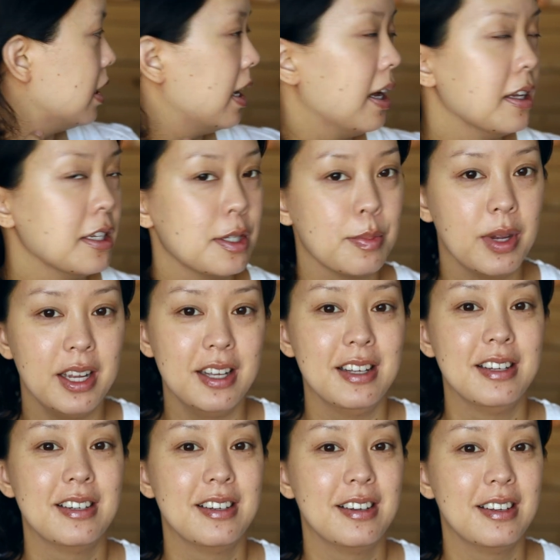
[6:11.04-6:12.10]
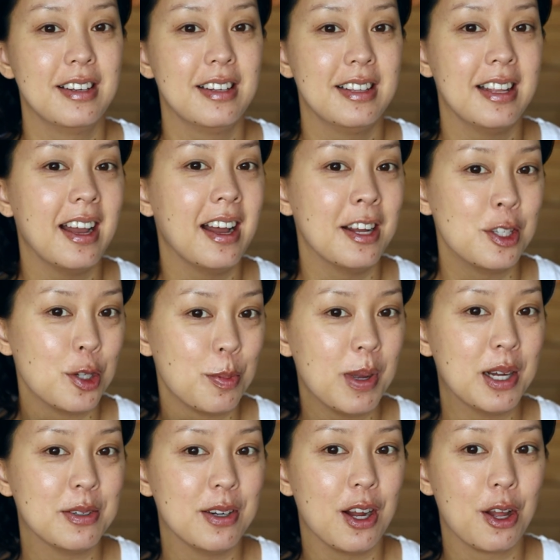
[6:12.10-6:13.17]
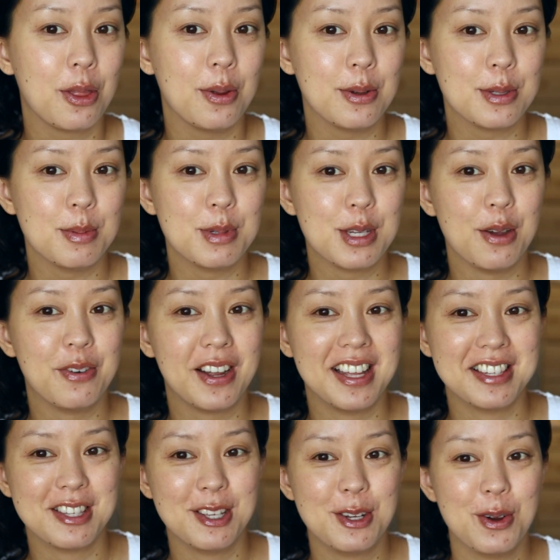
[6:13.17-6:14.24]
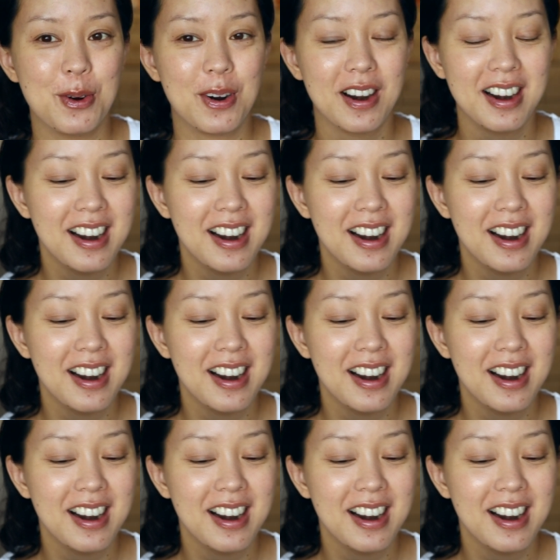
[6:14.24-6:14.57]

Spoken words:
as my 100 pound dog throws himself against the door.